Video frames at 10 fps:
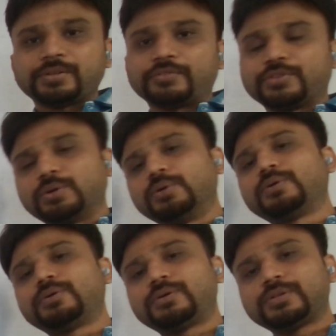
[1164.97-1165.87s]
on the
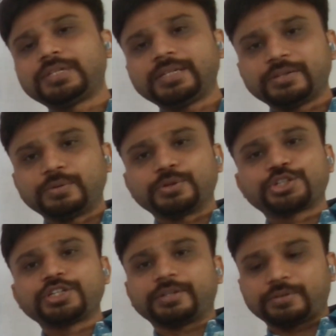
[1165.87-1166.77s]
whole
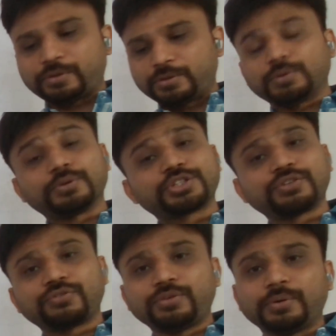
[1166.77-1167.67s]
ocean, on the
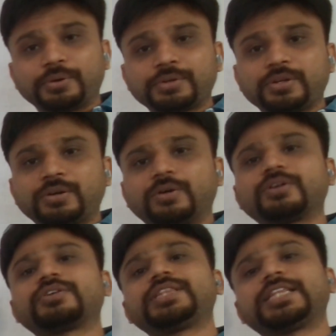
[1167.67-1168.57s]
ocean floor,
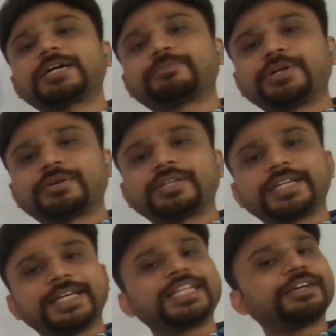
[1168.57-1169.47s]
or in that particular
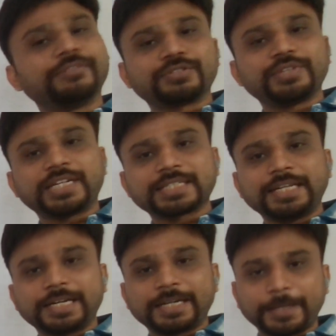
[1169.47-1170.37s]
area which we are
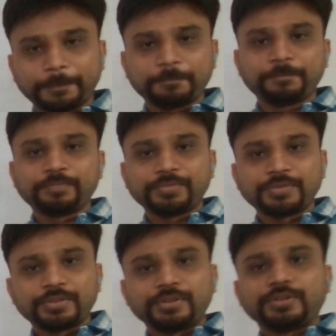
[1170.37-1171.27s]
selecting.
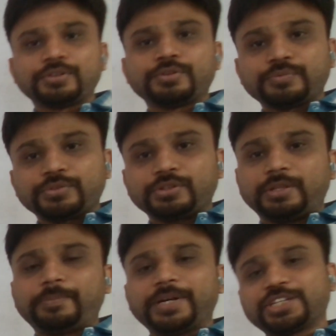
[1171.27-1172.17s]

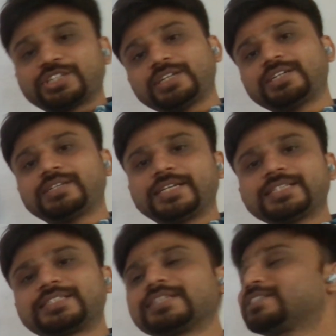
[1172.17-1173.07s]
The pressure
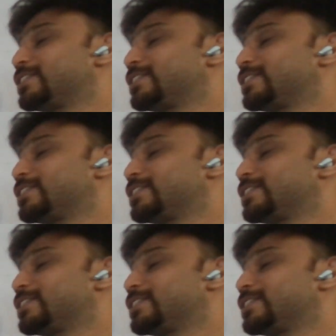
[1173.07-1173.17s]
is just